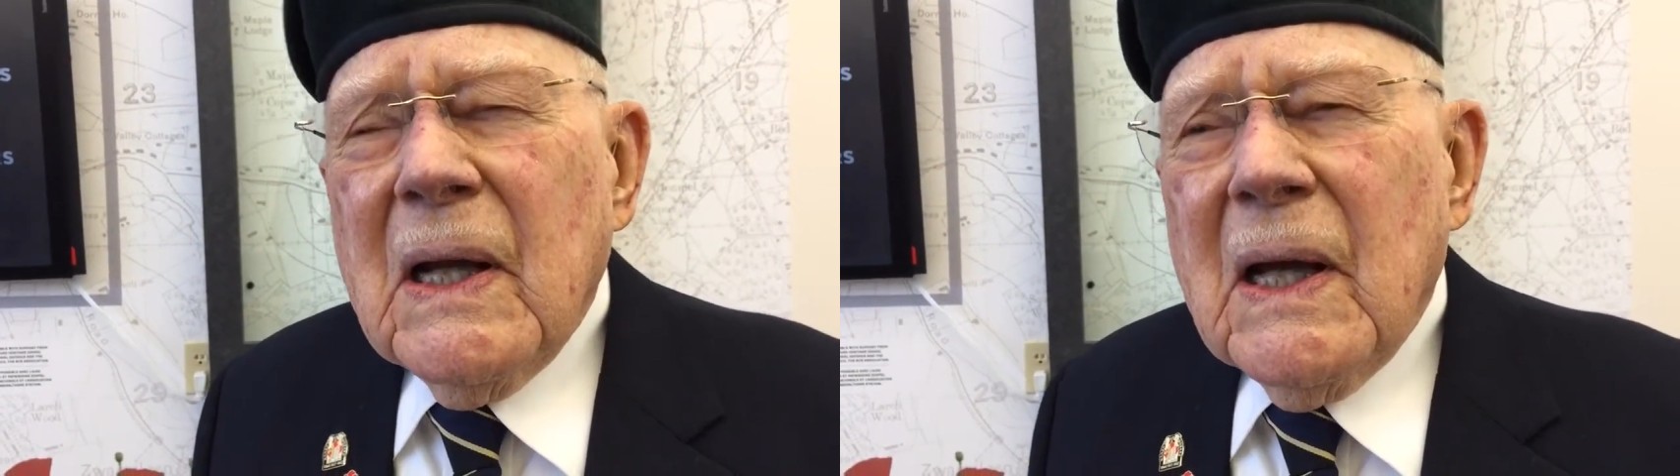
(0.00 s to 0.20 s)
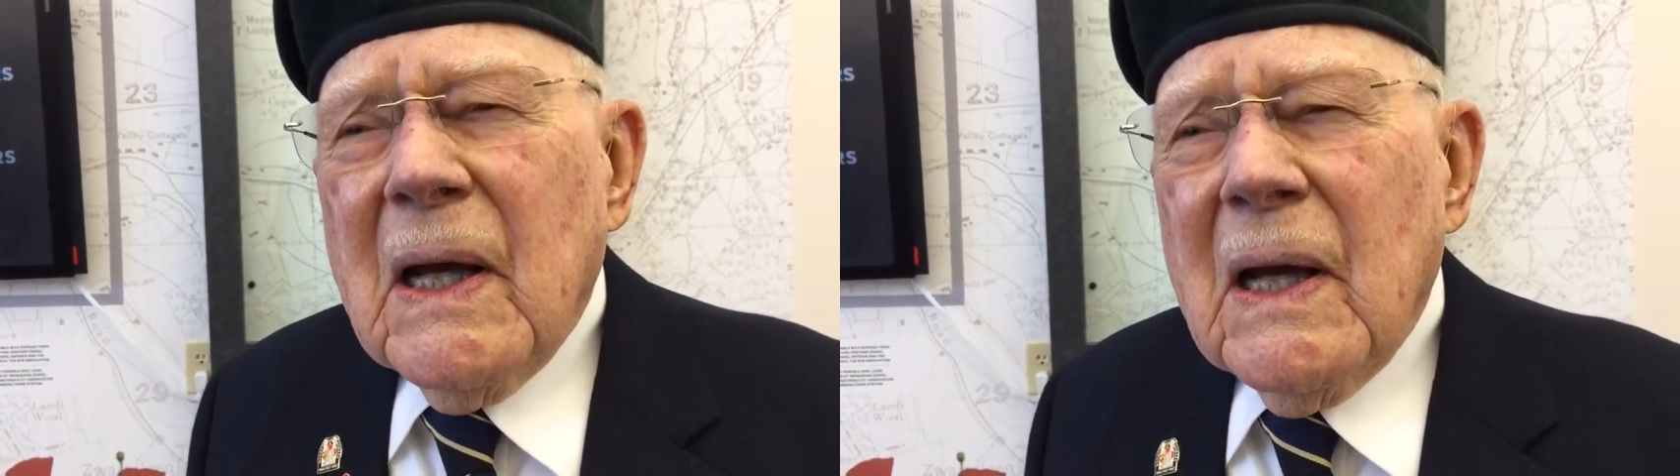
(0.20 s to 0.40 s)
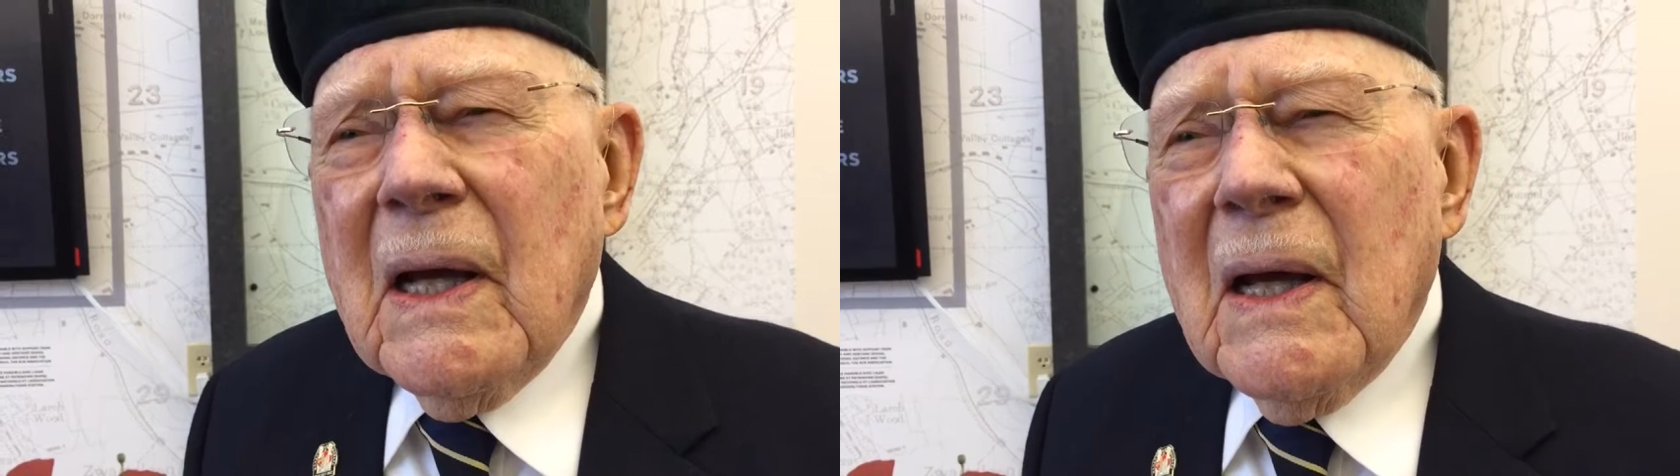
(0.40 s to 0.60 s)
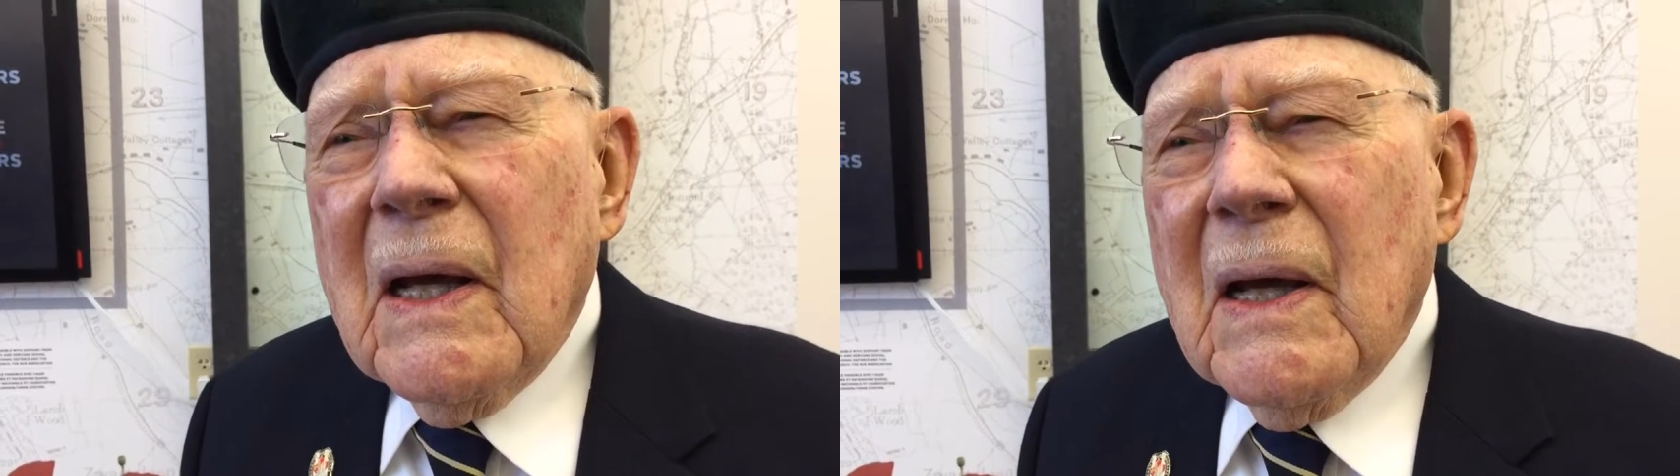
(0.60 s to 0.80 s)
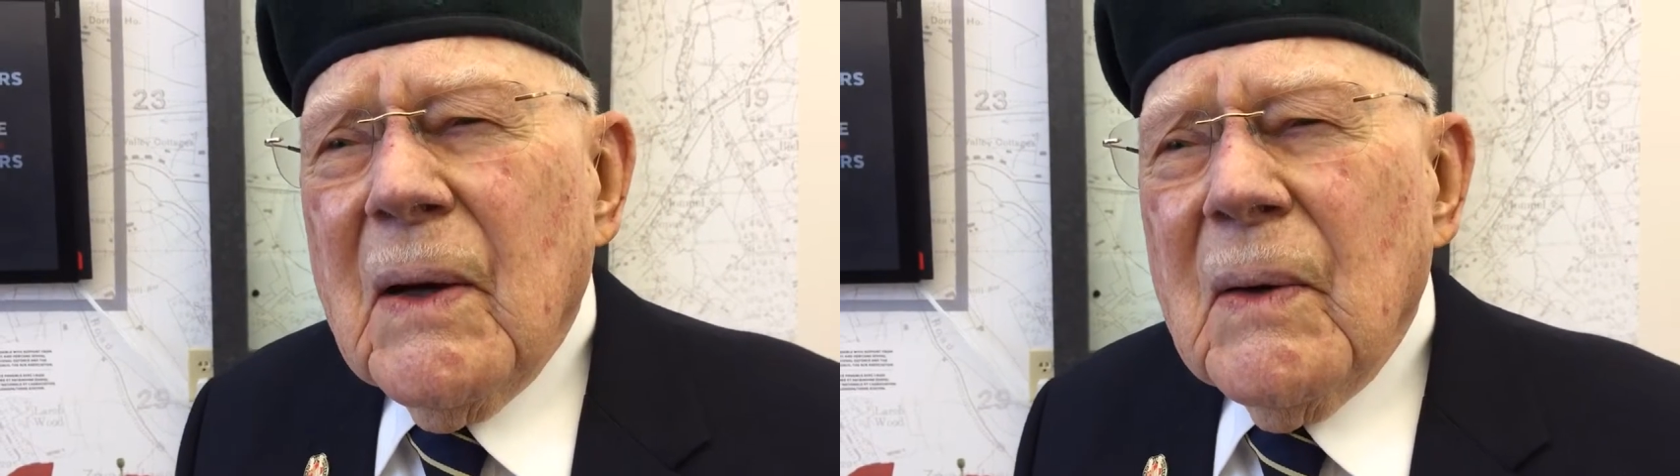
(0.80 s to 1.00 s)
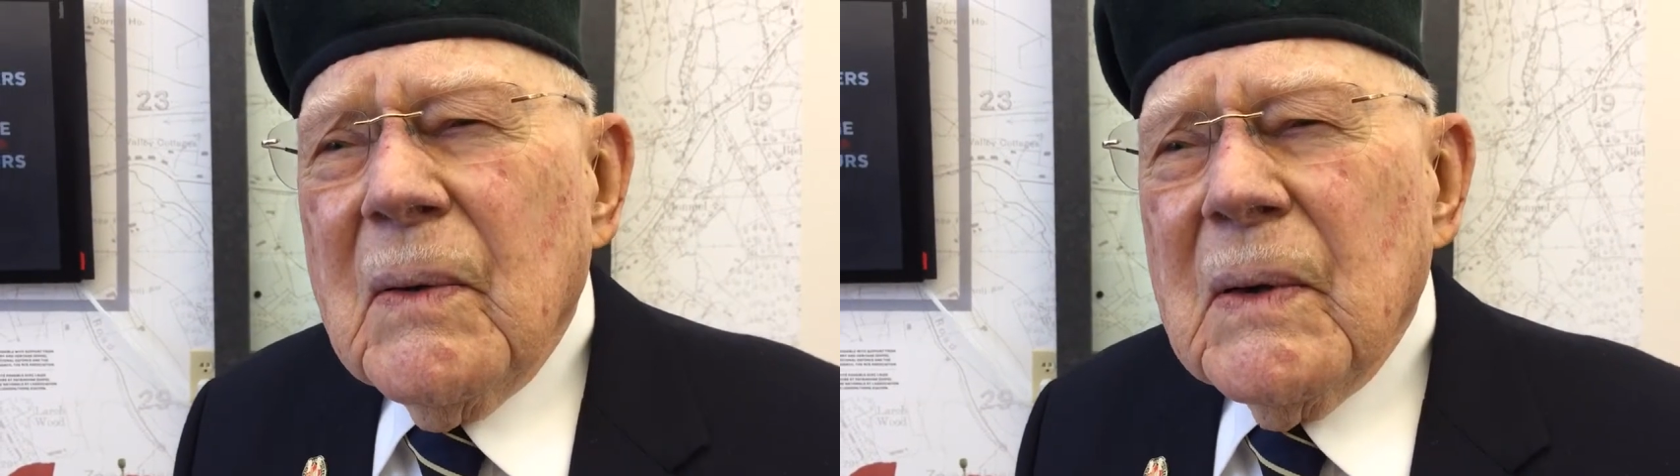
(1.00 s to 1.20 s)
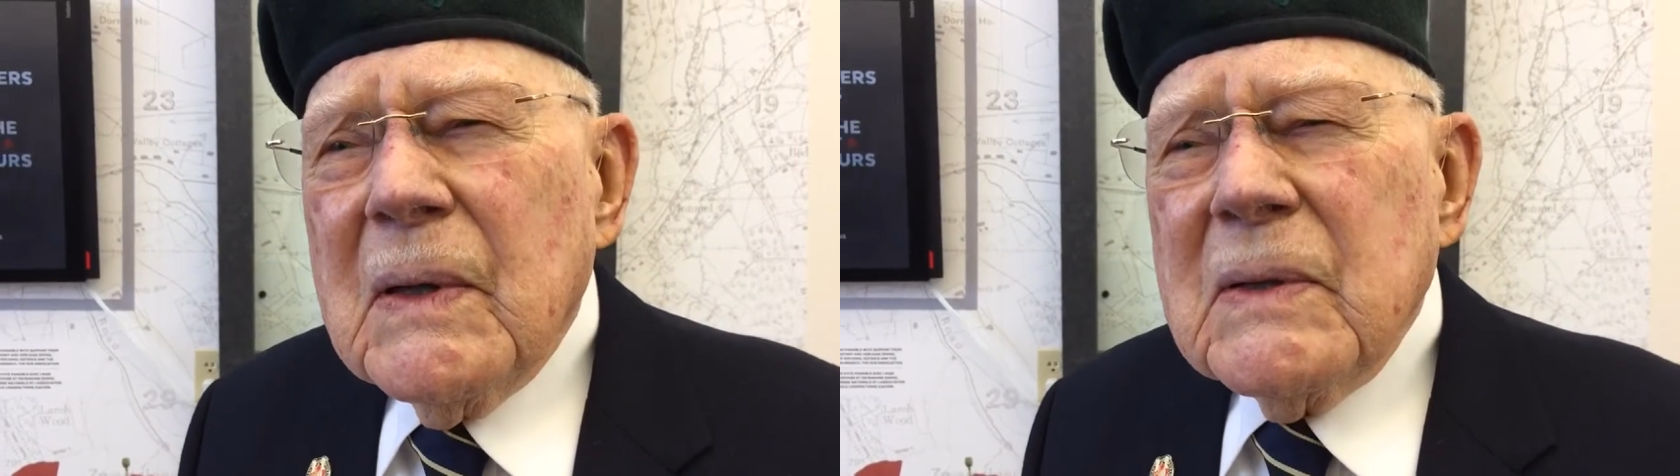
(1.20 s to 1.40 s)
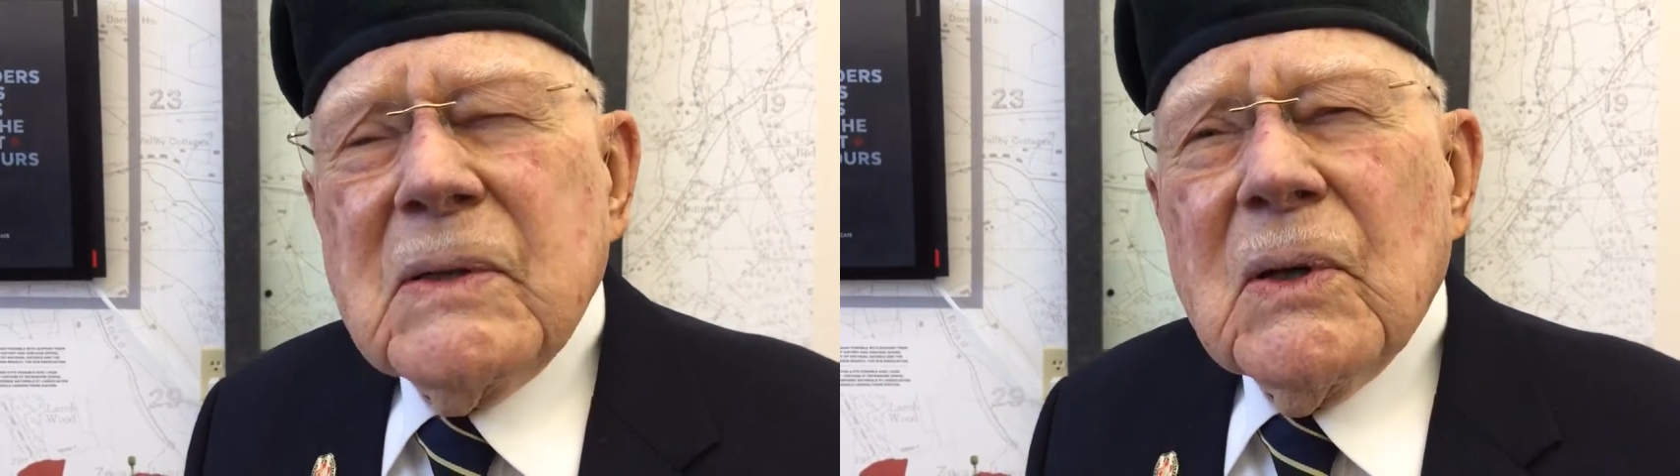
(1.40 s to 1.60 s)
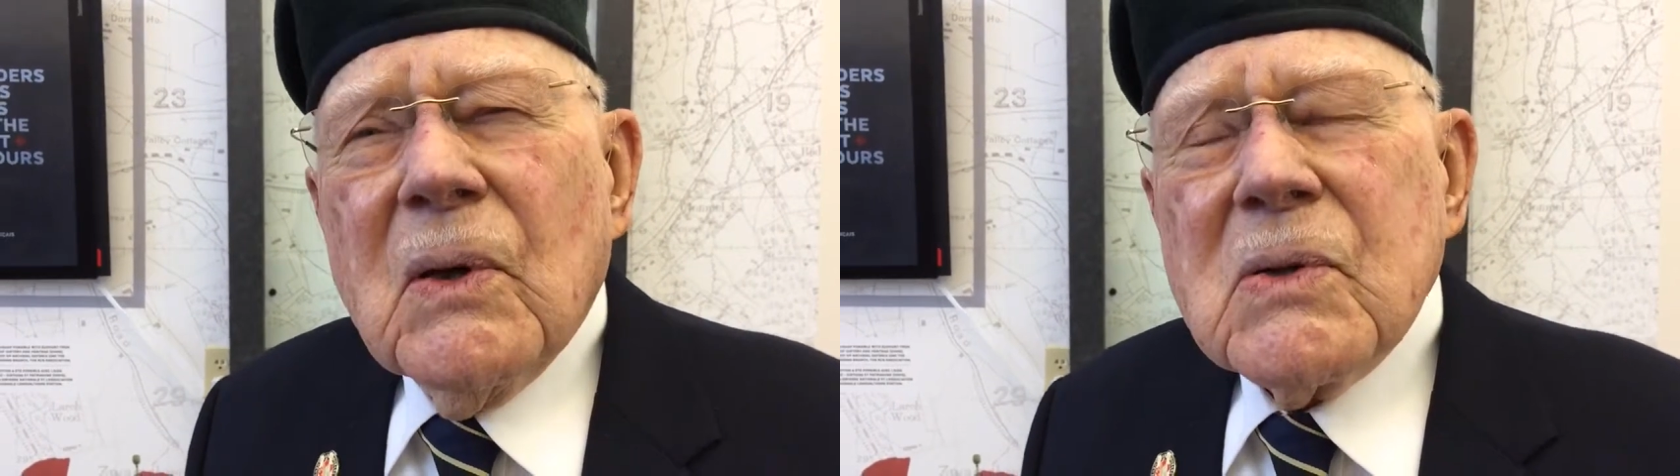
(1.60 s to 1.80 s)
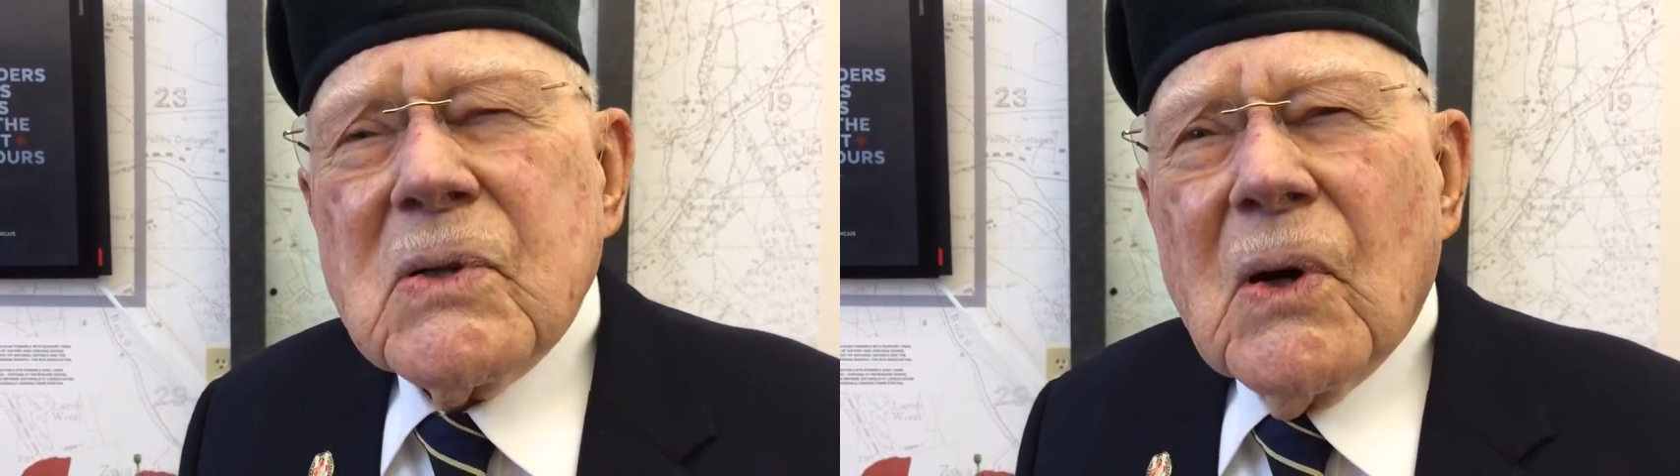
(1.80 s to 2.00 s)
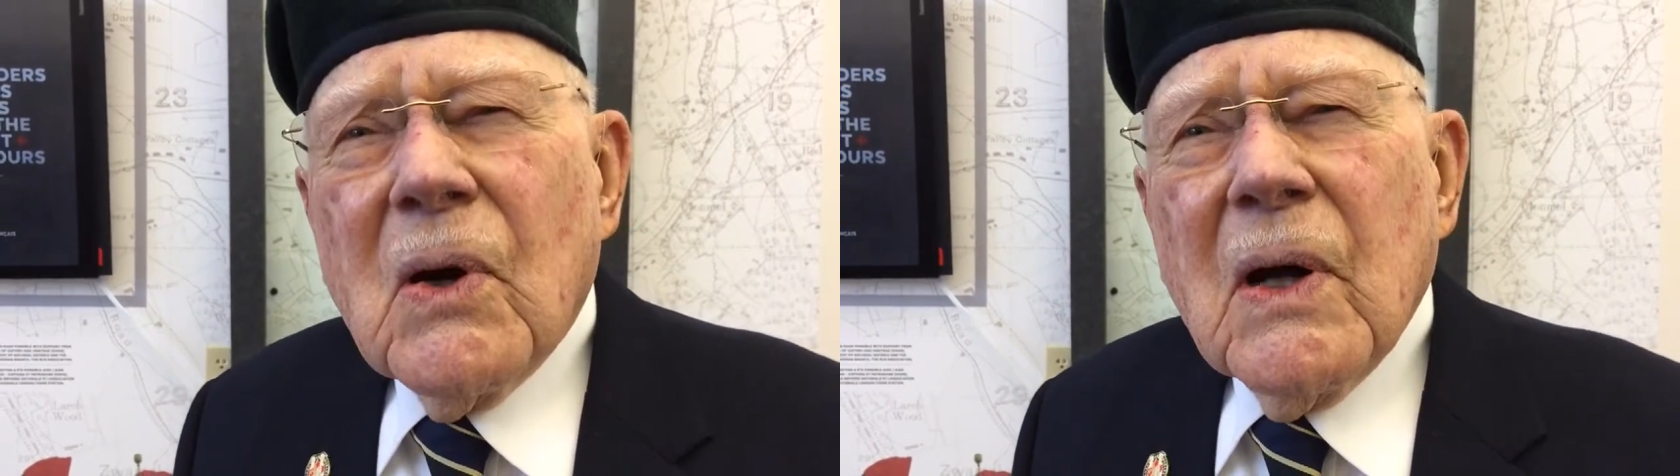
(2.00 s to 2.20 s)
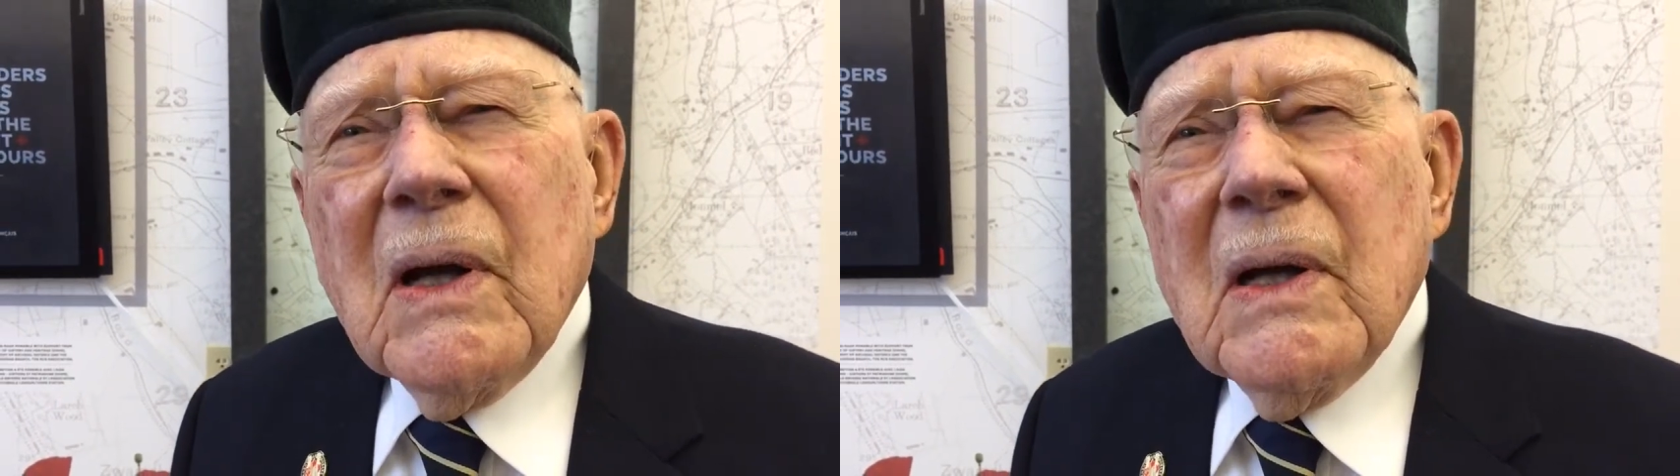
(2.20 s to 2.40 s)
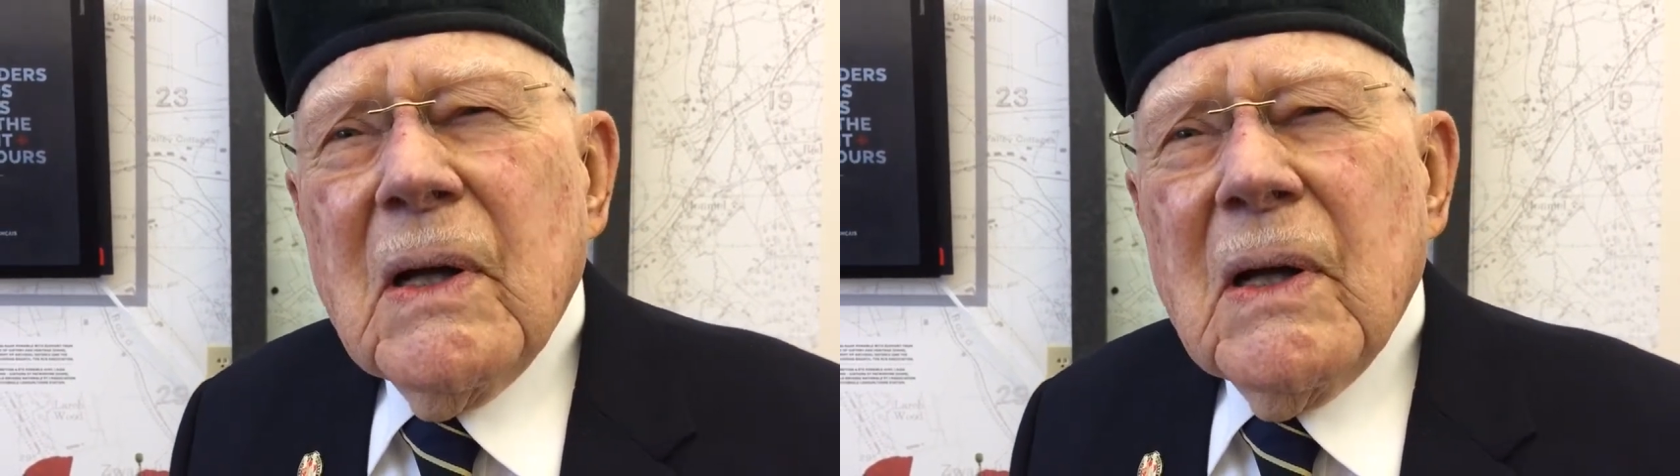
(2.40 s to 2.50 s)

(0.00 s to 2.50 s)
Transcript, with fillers: Uh, it's the old story.